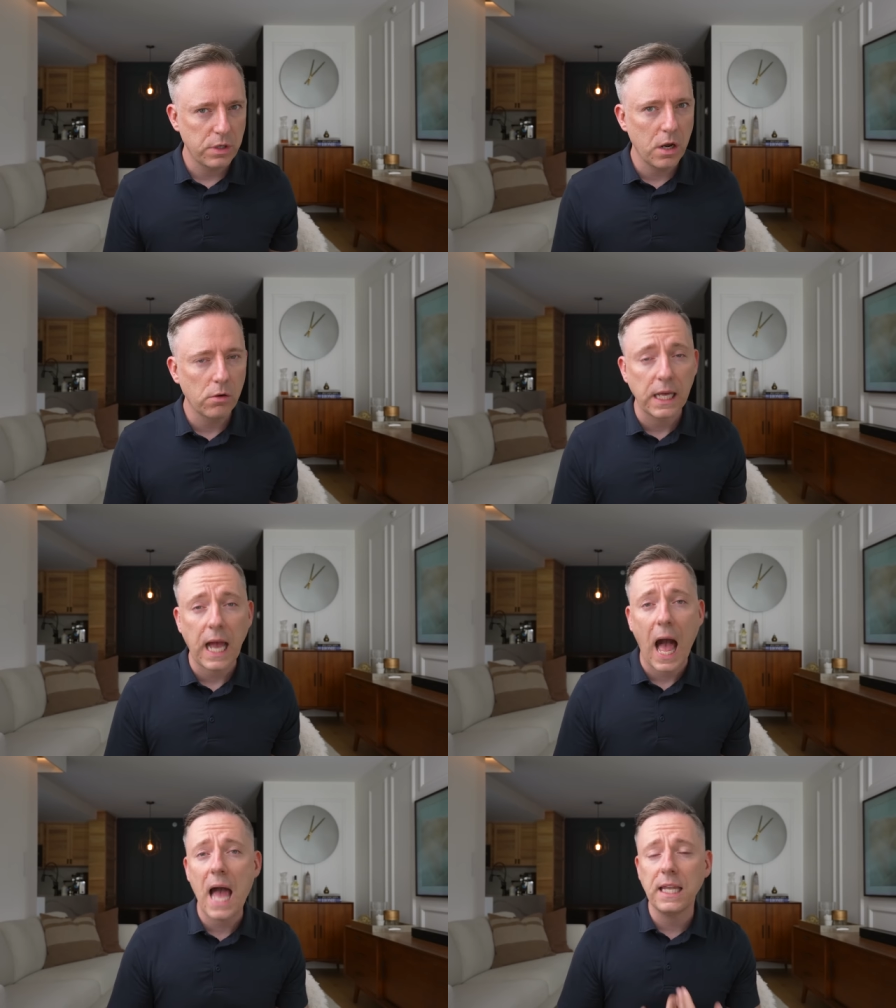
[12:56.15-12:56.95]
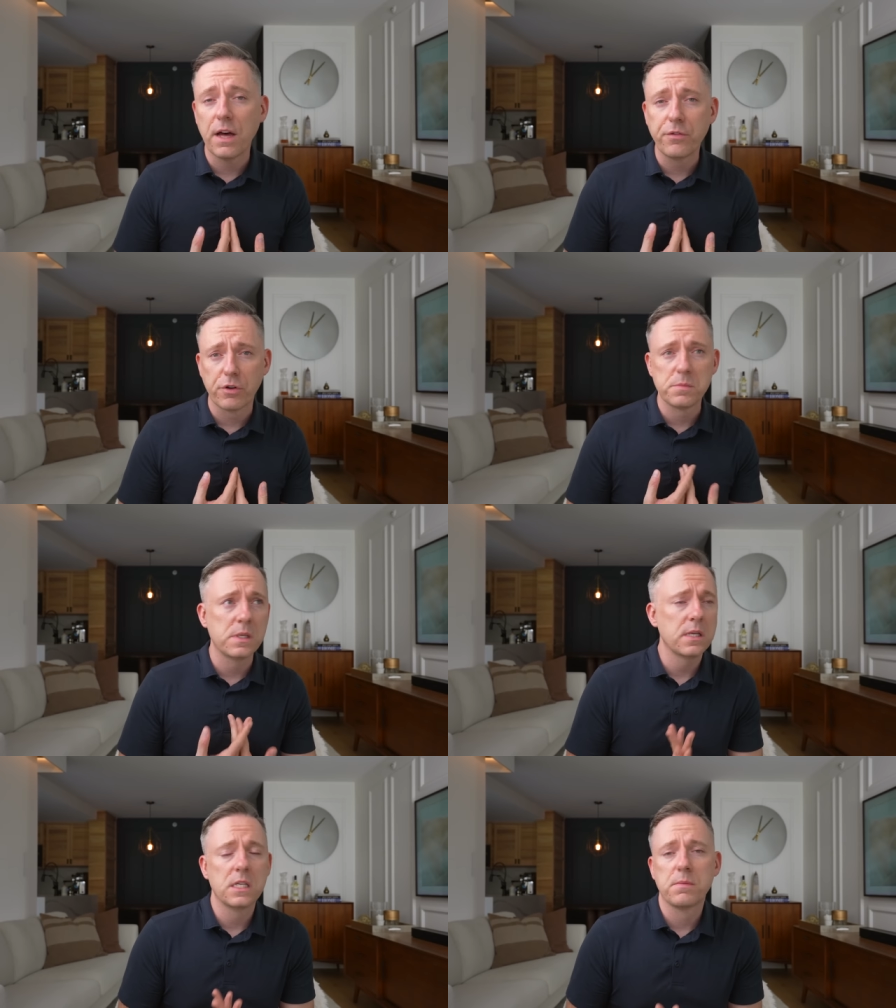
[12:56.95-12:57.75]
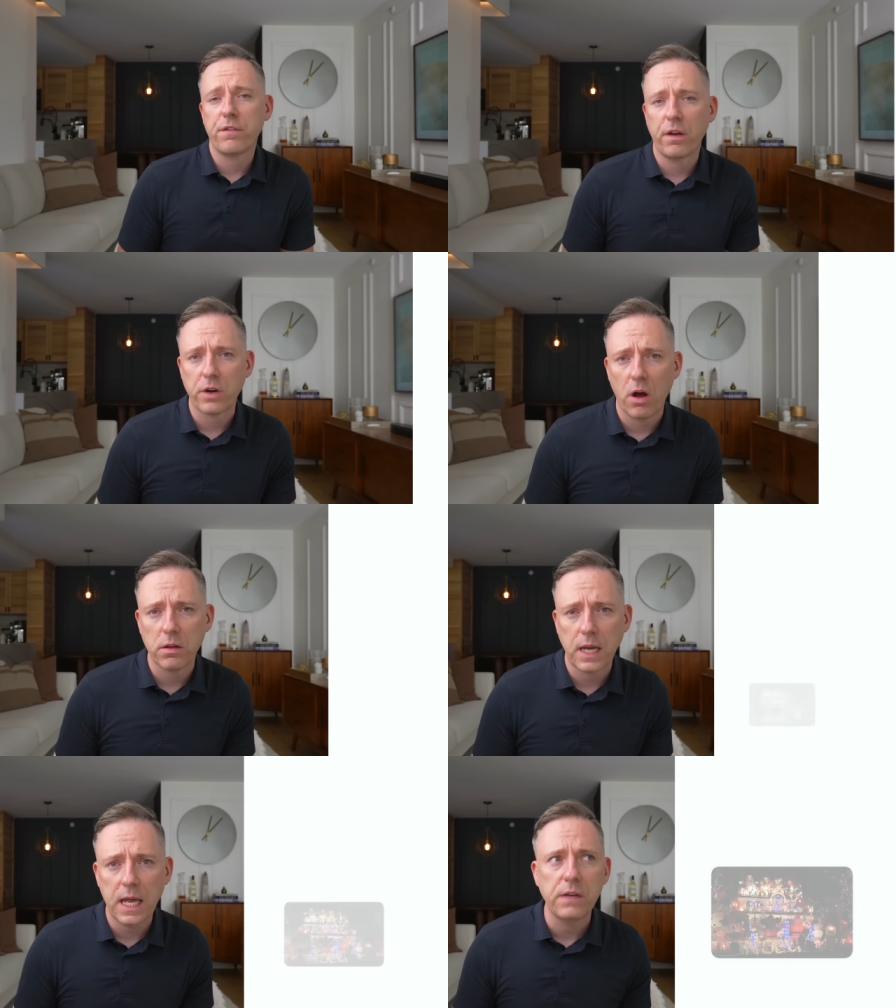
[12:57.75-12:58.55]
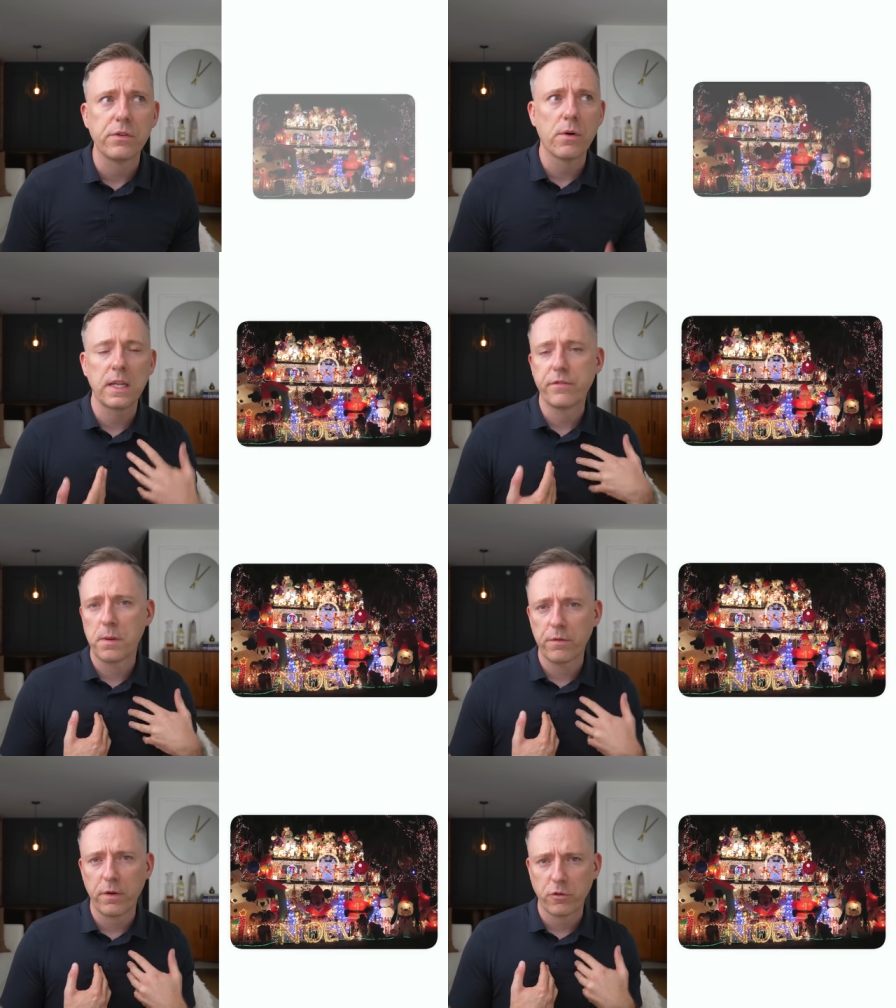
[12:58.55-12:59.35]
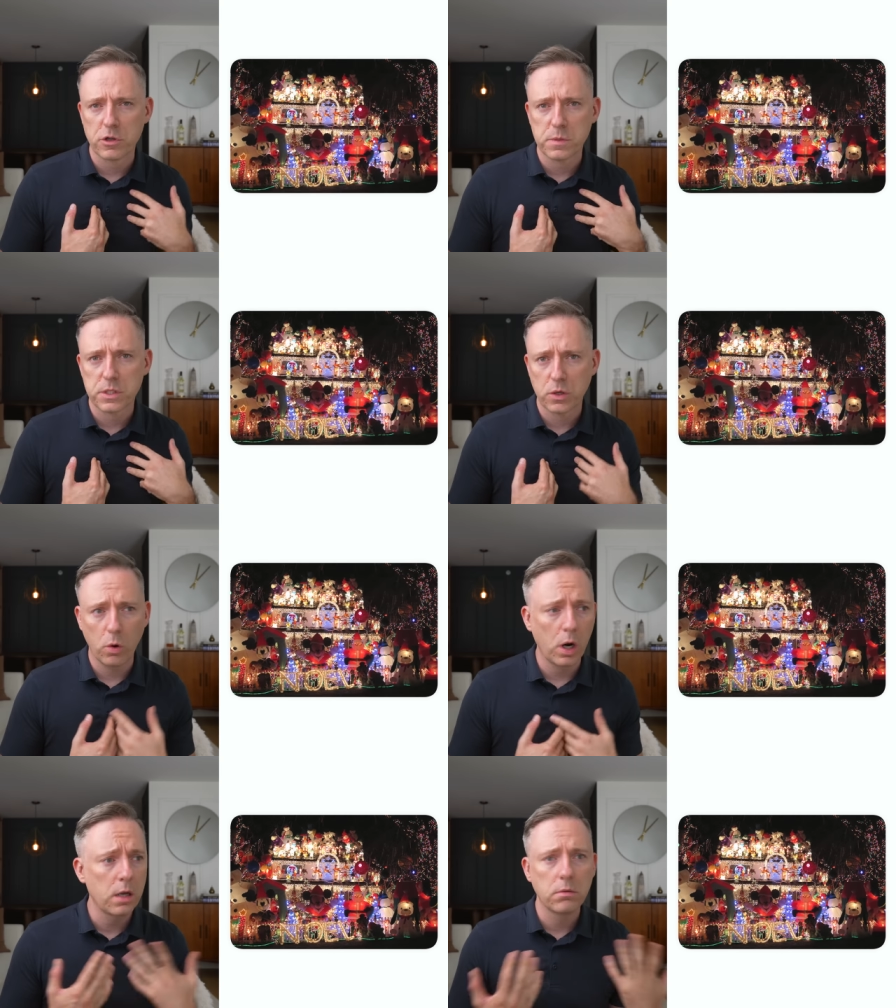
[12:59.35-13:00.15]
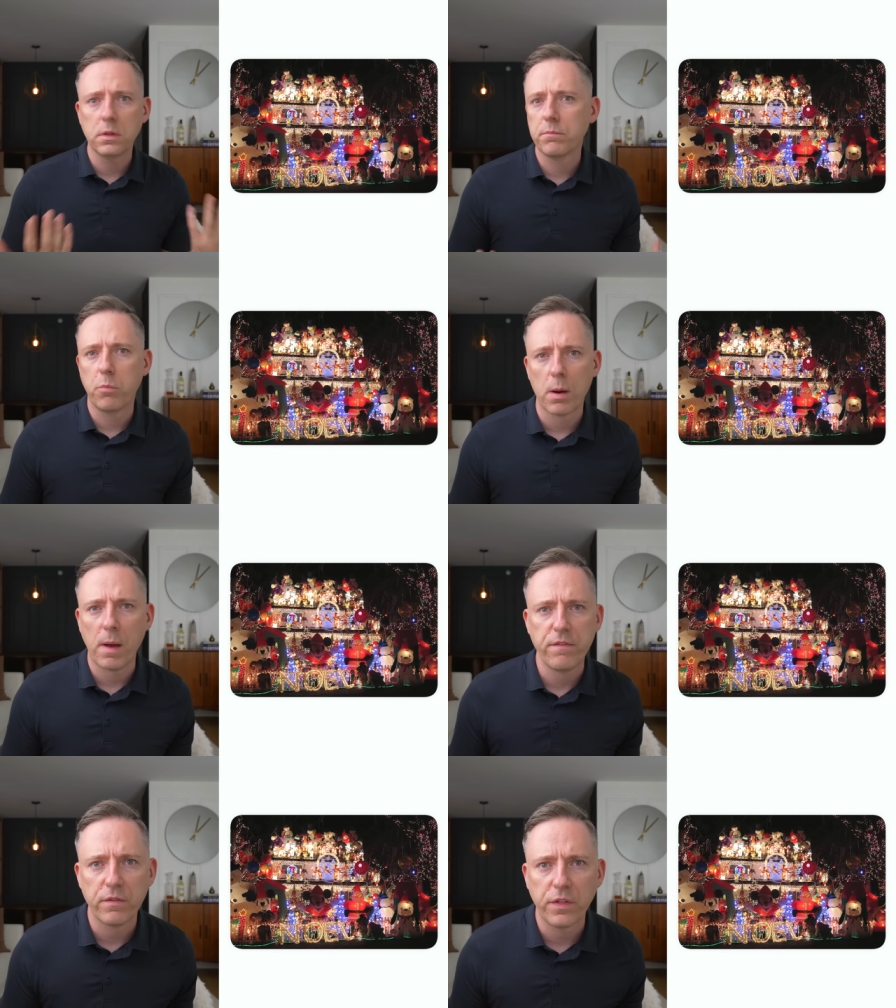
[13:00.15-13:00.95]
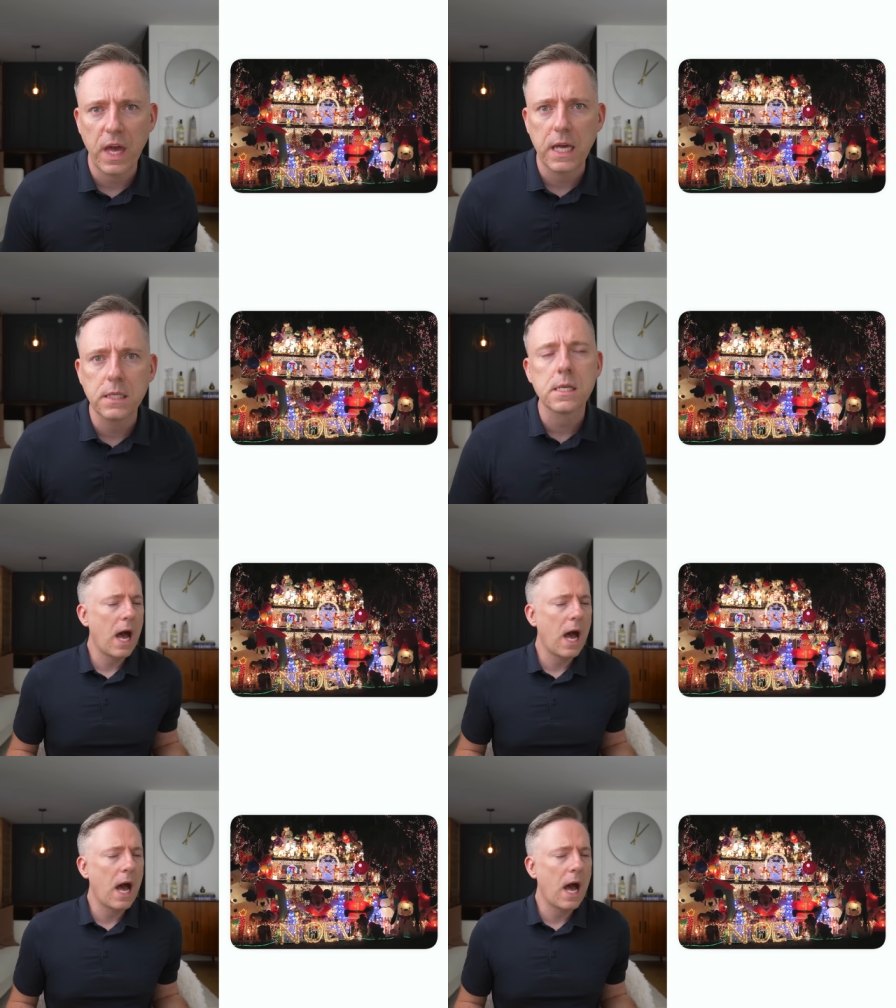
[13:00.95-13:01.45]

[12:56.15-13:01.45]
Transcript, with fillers: You know, like I love Christmas. It's my favorite holiday, even though I love to make fun of Christmas decor, one of my favorite things.